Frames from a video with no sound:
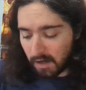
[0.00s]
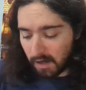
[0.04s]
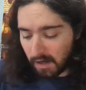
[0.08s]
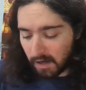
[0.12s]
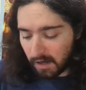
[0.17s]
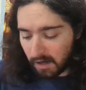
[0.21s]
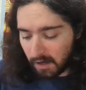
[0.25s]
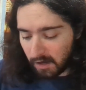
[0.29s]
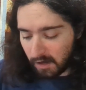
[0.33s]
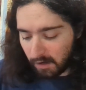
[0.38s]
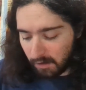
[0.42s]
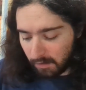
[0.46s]

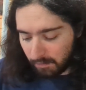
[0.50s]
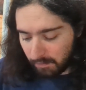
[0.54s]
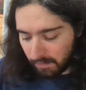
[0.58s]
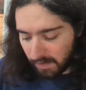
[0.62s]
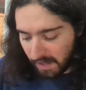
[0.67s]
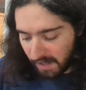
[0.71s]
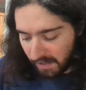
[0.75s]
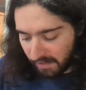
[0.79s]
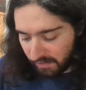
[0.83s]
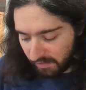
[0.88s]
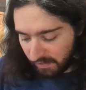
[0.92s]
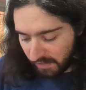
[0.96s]

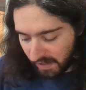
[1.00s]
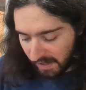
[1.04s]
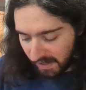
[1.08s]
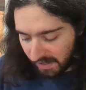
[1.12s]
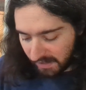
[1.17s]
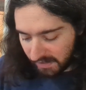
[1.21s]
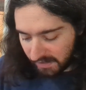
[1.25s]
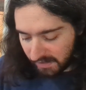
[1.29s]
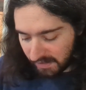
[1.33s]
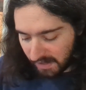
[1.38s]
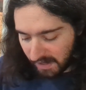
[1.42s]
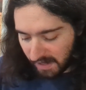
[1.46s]
And
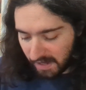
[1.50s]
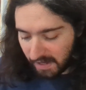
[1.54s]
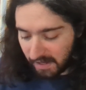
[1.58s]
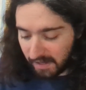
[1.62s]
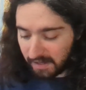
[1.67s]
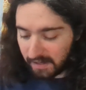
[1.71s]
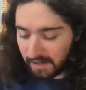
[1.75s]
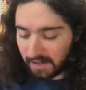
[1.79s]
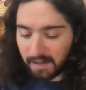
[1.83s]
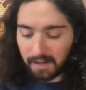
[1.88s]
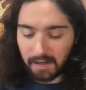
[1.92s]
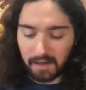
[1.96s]
then
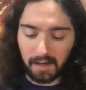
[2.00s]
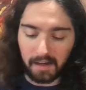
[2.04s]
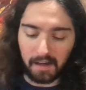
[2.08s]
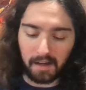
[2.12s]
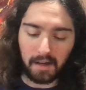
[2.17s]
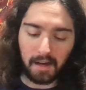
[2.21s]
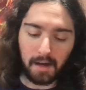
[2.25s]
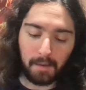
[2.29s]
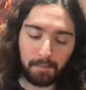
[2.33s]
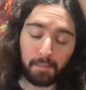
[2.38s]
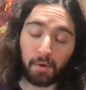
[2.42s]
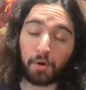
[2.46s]

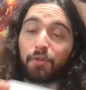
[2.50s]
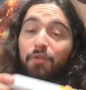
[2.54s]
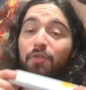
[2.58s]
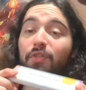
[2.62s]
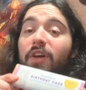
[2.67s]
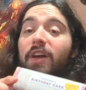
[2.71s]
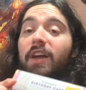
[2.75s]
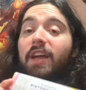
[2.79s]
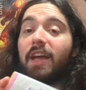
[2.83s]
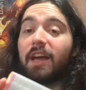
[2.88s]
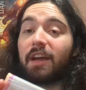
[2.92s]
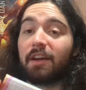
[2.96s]
a
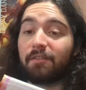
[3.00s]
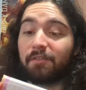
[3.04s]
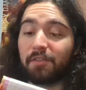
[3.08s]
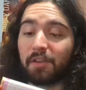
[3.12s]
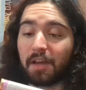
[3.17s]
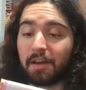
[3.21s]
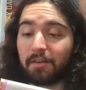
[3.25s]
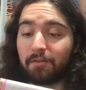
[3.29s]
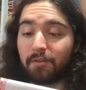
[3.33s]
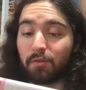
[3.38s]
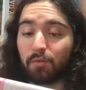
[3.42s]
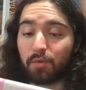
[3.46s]
birthday cake
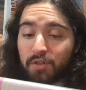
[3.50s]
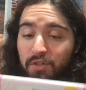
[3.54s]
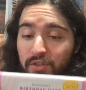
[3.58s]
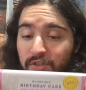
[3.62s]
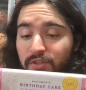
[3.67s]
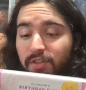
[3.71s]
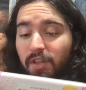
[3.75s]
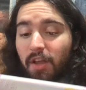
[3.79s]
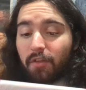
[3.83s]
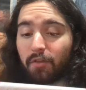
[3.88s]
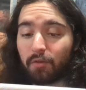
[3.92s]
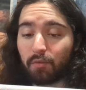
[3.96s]
flavor, which
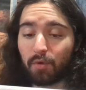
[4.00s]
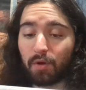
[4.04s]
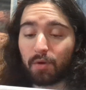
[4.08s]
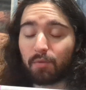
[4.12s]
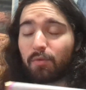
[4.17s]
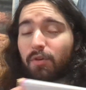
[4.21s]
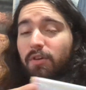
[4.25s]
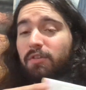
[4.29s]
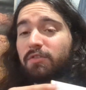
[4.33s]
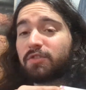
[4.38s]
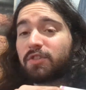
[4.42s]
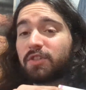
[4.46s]
is another one
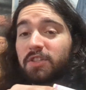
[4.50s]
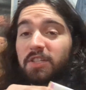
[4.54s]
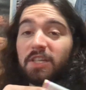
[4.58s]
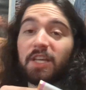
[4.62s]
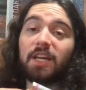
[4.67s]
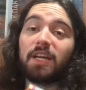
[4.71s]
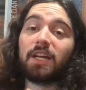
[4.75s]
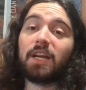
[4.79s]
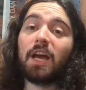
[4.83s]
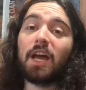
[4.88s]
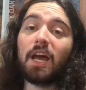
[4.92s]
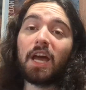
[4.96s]
where I was just
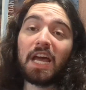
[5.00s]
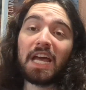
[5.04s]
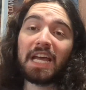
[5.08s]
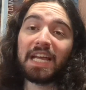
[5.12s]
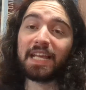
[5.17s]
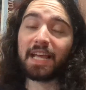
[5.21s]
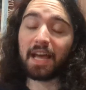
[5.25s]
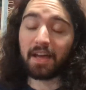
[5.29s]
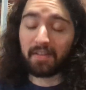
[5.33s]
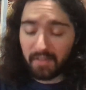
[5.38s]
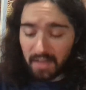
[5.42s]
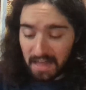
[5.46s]
like,
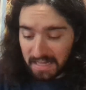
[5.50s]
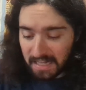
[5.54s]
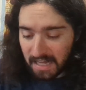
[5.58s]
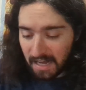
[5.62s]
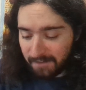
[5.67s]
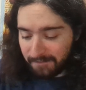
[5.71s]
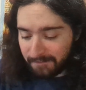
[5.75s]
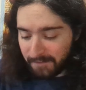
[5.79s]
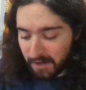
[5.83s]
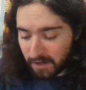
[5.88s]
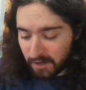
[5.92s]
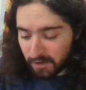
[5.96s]
and then
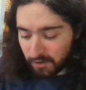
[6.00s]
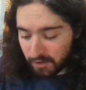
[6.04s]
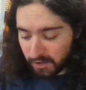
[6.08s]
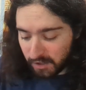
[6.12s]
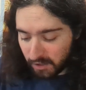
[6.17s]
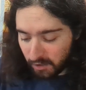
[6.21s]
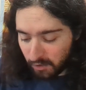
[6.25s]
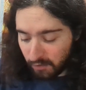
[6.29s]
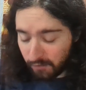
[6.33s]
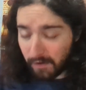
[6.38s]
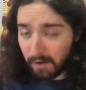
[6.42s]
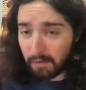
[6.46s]
I figured,
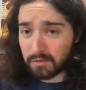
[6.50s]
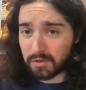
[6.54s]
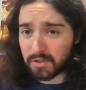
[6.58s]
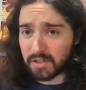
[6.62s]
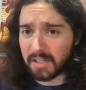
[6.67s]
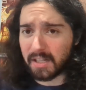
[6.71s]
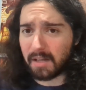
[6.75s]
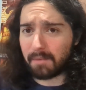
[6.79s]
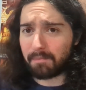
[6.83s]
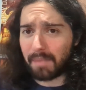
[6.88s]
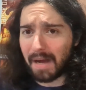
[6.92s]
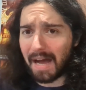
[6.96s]
if I was
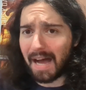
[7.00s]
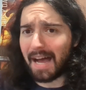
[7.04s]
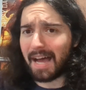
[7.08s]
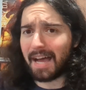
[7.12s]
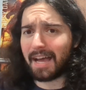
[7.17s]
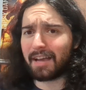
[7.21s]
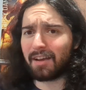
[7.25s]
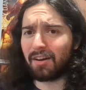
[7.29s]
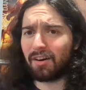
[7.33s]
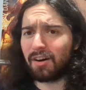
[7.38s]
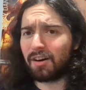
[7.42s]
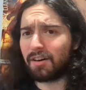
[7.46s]
going to
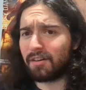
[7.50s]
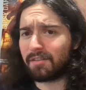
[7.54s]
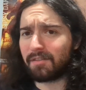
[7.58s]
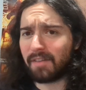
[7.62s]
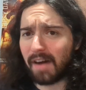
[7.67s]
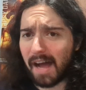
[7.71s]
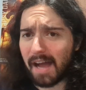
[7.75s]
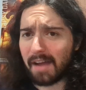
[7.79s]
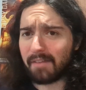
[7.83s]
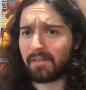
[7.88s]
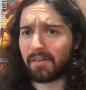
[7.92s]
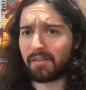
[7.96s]
buy all
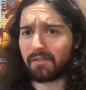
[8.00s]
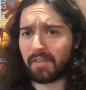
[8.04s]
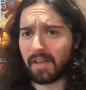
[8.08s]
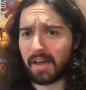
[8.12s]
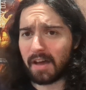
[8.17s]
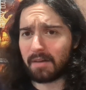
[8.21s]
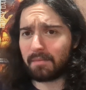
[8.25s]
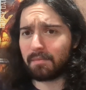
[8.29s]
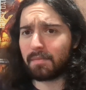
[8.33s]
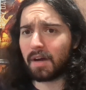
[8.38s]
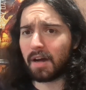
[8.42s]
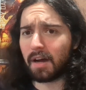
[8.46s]
5 of
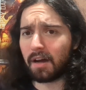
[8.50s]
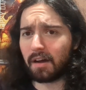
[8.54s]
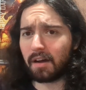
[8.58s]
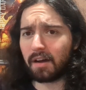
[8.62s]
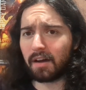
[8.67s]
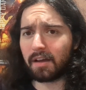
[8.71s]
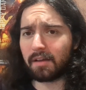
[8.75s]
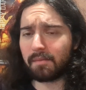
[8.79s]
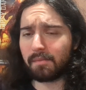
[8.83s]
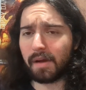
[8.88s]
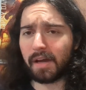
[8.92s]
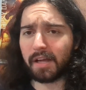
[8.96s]
them,
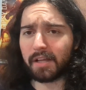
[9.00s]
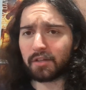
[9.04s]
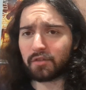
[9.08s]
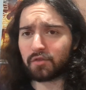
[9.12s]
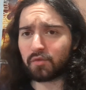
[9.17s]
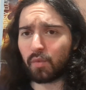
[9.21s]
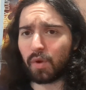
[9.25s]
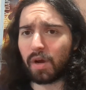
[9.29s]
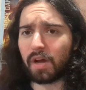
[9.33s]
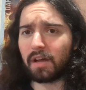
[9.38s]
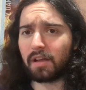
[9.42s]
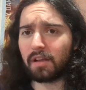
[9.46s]
I might
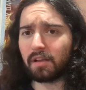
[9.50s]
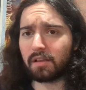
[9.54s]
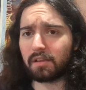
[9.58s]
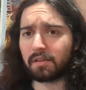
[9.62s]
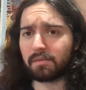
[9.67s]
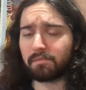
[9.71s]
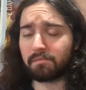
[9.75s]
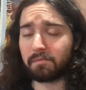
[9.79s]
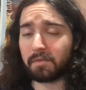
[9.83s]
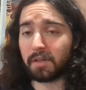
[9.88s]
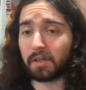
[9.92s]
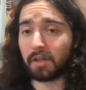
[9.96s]
as
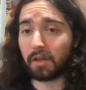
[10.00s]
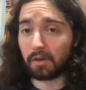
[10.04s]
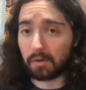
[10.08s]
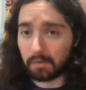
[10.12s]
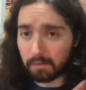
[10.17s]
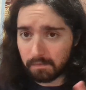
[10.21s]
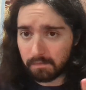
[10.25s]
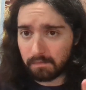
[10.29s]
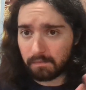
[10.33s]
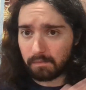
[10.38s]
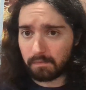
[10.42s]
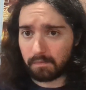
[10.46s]
well,
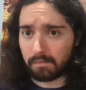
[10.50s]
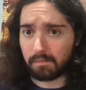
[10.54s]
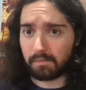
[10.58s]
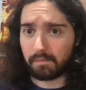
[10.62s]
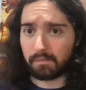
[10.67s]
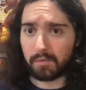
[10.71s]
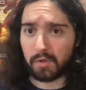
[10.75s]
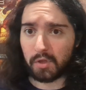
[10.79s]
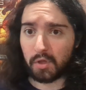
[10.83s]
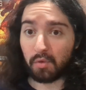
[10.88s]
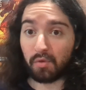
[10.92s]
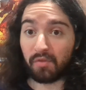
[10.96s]

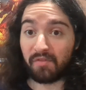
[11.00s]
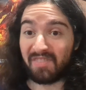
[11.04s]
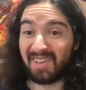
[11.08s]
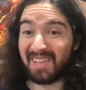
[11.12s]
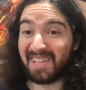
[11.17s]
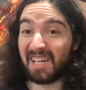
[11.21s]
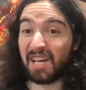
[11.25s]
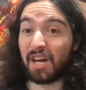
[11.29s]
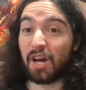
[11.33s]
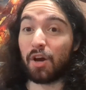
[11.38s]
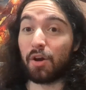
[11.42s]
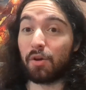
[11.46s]
do a
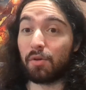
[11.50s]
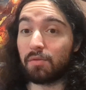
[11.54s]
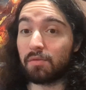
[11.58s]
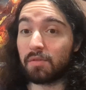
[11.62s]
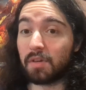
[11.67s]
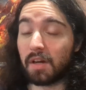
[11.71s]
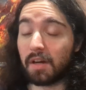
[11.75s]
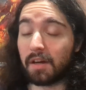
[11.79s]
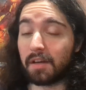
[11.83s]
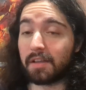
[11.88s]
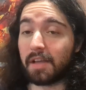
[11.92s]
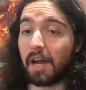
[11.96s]

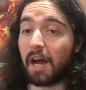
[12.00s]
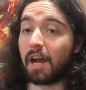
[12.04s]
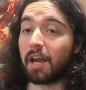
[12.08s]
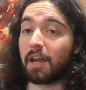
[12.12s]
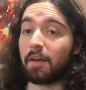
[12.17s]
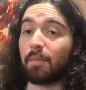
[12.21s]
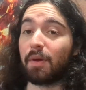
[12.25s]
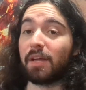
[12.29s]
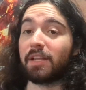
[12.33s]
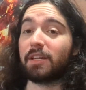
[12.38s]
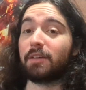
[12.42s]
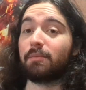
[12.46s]
video
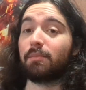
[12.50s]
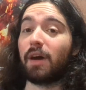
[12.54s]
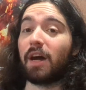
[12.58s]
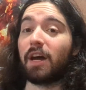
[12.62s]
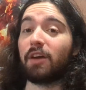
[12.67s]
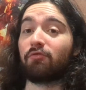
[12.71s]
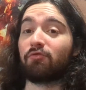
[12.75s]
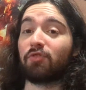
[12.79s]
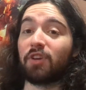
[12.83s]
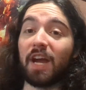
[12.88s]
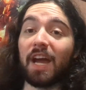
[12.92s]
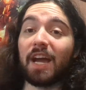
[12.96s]
documenting
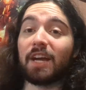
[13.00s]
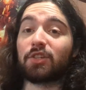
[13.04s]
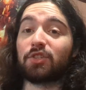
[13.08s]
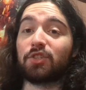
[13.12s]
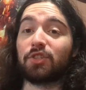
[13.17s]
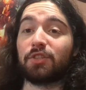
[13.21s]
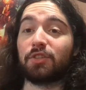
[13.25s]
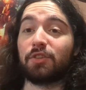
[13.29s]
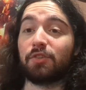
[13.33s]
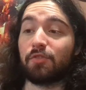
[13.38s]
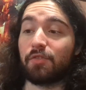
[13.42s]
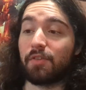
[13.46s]
my
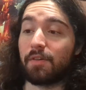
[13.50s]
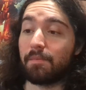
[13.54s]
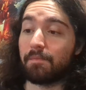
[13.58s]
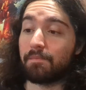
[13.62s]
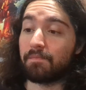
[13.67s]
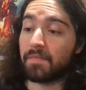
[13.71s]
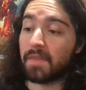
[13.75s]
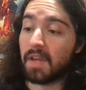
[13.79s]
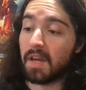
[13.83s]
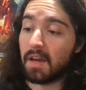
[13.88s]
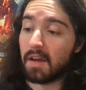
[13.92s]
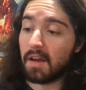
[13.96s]
reaction to
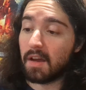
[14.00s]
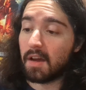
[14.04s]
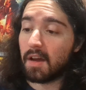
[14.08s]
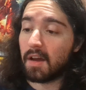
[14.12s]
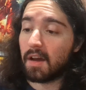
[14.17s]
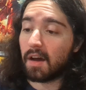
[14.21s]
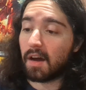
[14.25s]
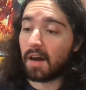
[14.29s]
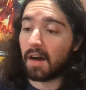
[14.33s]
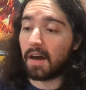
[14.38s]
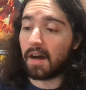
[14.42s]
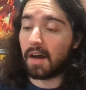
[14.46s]

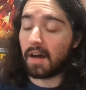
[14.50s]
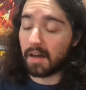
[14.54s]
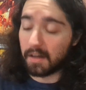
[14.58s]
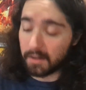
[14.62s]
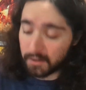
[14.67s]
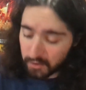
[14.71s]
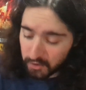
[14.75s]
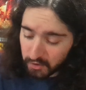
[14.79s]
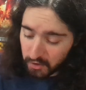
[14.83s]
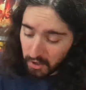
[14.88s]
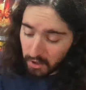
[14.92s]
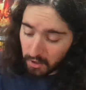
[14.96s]

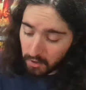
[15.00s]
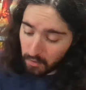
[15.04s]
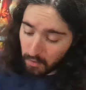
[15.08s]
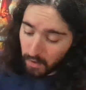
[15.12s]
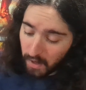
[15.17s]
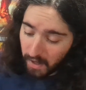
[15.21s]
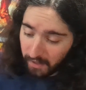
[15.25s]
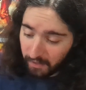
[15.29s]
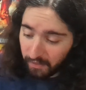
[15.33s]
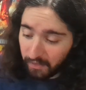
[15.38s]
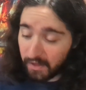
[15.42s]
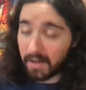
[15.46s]
them. So
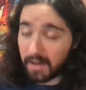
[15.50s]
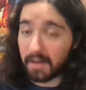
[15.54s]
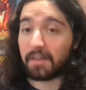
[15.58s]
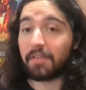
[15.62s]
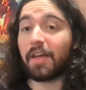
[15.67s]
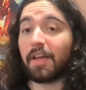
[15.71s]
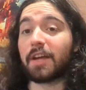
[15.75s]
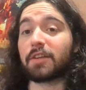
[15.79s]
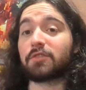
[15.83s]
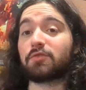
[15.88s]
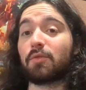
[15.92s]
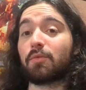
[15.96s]
I think
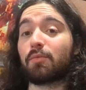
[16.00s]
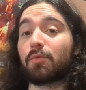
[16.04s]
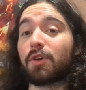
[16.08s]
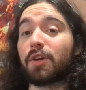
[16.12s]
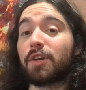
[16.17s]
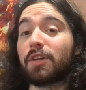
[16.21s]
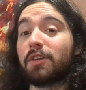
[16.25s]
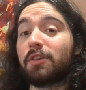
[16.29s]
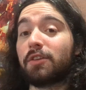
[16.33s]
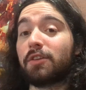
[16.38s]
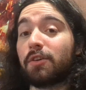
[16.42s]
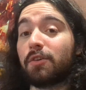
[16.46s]
that's what we're
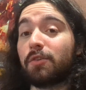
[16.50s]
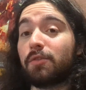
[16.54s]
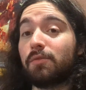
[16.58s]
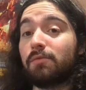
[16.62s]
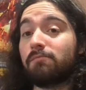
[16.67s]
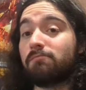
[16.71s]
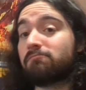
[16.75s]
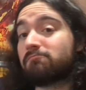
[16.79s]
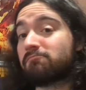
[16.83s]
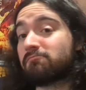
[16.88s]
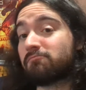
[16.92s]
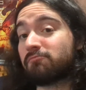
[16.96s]
going to do
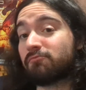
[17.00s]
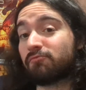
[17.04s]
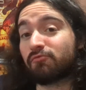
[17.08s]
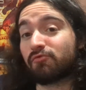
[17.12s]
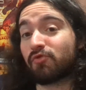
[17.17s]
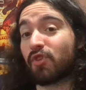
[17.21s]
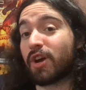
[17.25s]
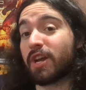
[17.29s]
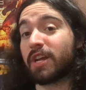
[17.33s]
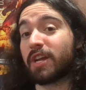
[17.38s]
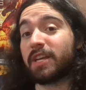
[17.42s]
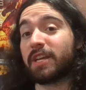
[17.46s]

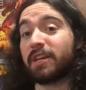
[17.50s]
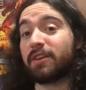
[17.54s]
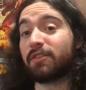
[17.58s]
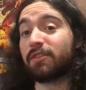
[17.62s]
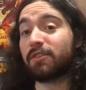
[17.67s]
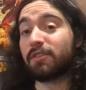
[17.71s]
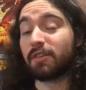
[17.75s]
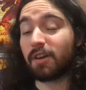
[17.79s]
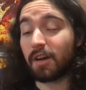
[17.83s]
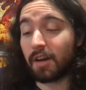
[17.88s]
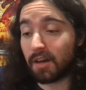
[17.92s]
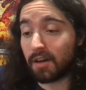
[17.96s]
right
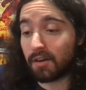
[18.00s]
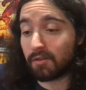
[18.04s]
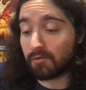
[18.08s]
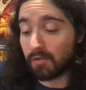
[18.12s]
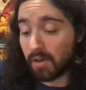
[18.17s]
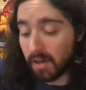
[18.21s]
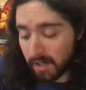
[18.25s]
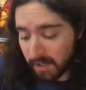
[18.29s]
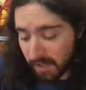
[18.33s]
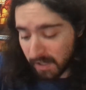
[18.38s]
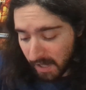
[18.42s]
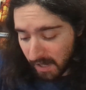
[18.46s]
here,
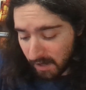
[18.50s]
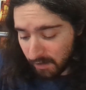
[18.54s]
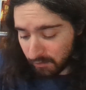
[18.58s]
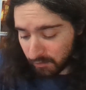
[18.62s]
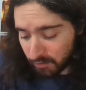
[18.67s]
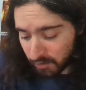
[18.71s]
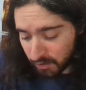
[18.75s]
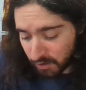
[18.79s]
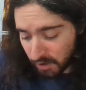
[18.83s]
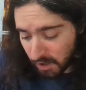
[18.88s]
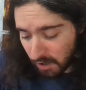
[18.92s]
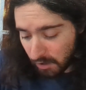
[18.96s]
right
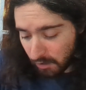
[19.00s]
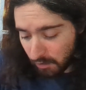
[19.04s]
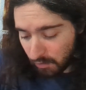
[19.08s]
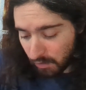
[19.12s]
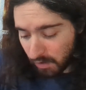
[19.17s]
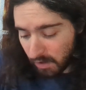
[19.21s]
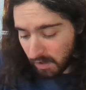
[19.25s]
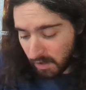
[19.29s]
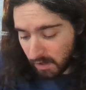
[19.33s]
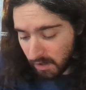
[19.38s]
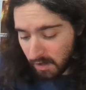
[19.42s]
now. So